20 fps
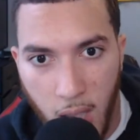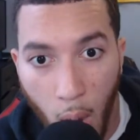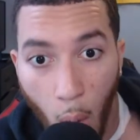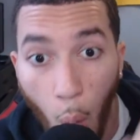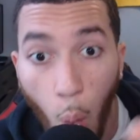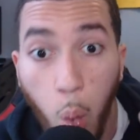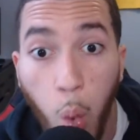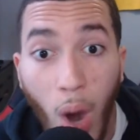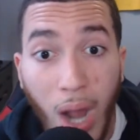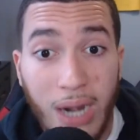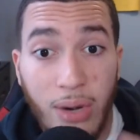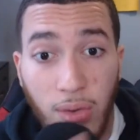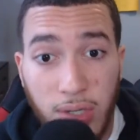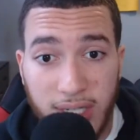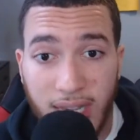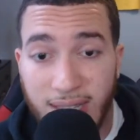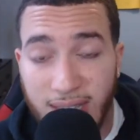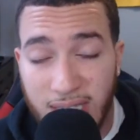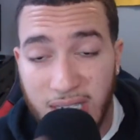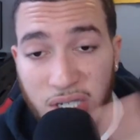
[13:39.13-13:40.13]
One was
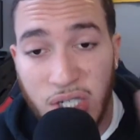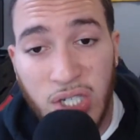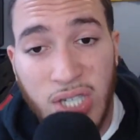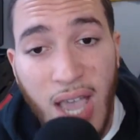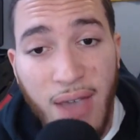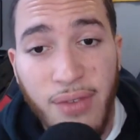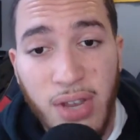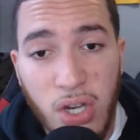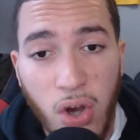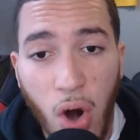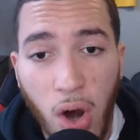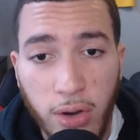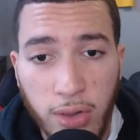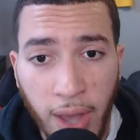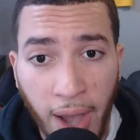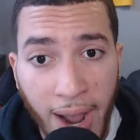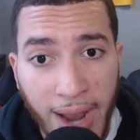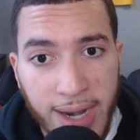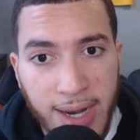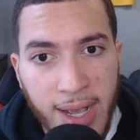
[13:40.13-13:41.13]
at the 7-yard
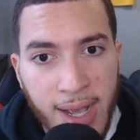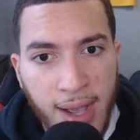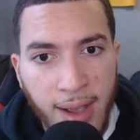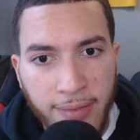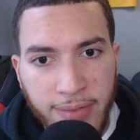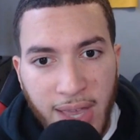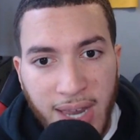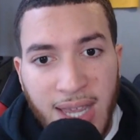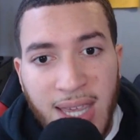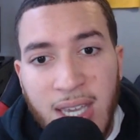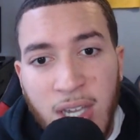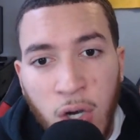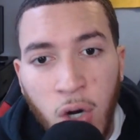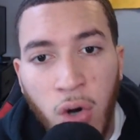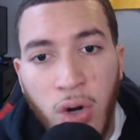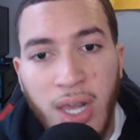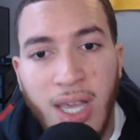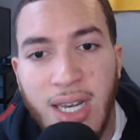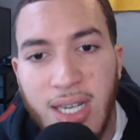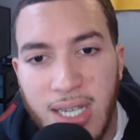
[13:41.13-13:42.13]
line that he
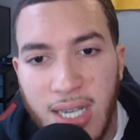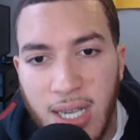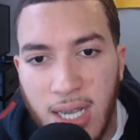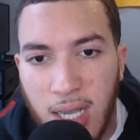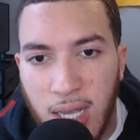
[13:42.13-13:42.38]
couldn't